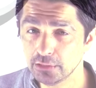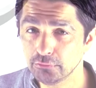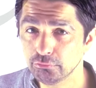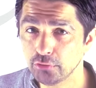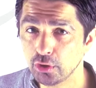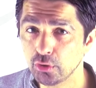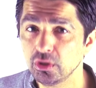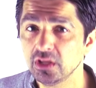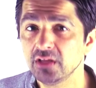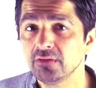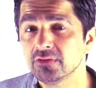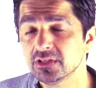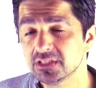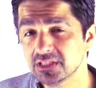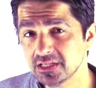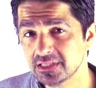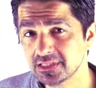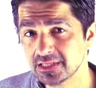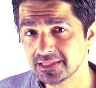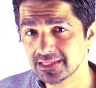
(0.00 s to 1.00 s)
the rolling
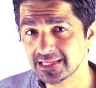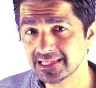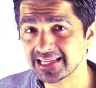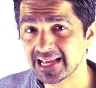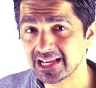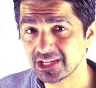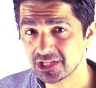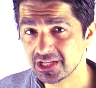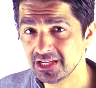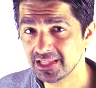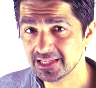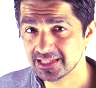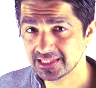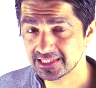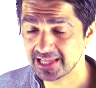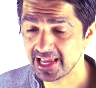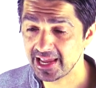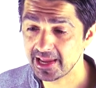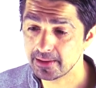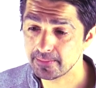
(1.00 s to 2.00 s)
resistance is actually the
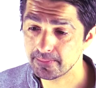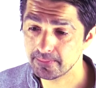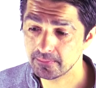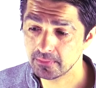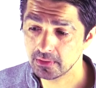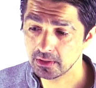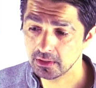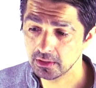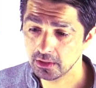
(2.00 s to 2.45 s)
same